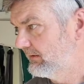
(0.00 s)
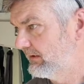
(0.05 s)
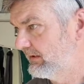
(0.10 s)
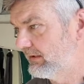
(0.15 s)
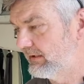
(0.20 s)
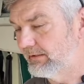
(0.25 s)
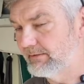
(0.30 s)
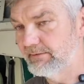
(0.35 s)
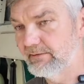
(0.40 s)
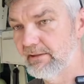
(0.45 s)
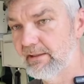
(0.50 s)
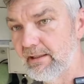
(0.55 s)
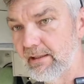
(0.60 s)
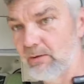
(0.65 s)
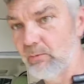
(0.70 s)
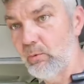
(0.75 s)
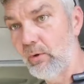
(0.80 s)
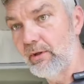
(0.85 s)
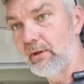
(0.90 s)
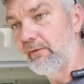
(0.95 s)
And
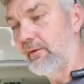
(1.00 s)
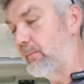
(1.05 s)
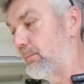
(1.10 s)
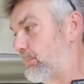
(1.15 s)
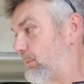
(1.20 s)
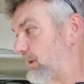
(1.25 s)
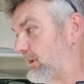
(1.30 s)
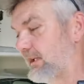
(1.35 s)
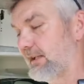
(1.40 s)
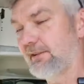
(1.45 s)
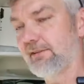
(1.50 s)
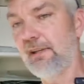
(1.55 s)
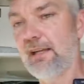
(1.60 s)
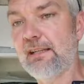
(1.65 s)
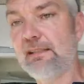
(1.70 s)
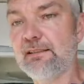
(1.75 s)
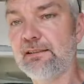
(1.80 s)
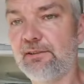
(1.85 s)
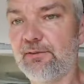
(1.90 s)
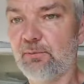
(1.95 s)
one of the biggest
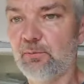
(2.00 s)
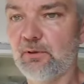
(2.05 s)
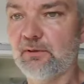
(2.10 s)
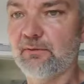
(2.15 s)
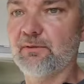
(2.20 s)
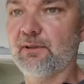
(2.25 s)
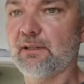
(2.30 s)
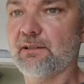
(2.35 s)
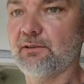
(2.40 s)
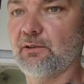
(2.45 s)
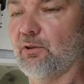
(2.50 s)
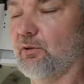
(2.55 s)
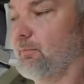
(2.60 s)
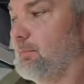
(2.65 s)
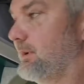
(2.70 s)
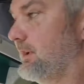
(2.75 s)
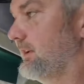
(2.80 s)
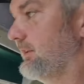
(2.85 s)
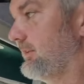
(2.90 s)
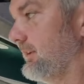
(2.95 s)
aids we've had,
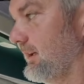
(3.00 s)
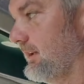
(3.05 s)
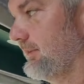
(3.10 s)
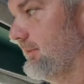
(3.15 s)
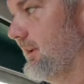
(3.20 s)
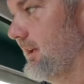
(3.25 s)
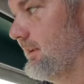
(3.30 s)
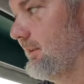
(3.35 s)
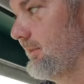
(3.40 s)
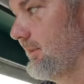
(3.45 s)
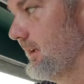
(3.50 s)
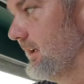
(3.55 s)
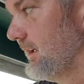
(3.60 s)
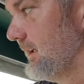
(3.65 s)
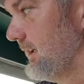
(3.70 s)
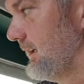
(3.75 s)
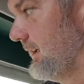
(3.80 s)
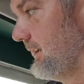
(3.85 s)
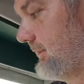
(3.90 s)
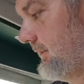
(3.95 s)
or biggest assets,
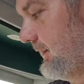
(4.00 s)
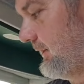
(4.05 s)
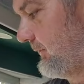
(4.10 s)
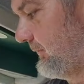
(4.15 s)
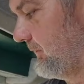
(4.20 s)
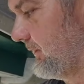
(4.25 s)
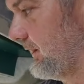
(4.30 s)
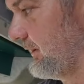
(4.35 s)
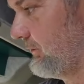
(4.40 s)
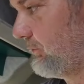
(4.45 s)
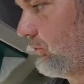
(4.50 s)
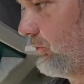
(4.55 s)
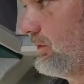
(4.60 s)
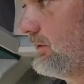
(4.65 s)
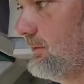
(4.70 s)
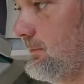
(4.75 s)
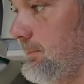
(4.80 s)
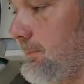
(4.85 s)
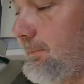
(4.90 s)
is this fly screen.